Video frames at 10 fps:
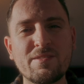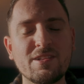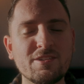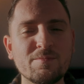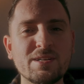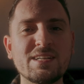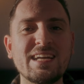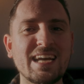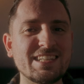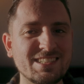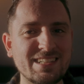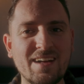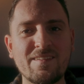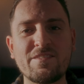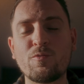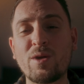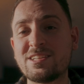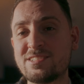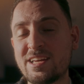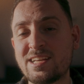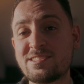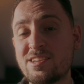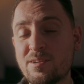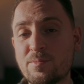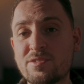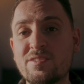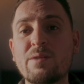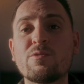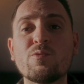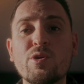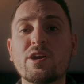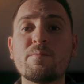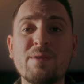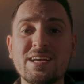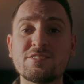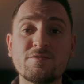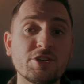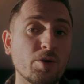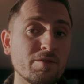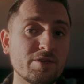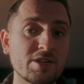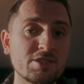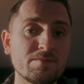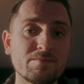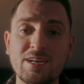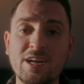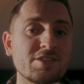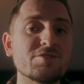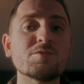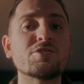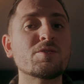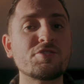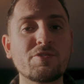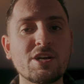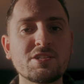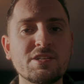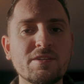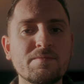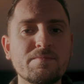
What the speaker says: it a little bit and just dial in the right settings and numbers that will work best for your footage. You gotta just use your own discretion here.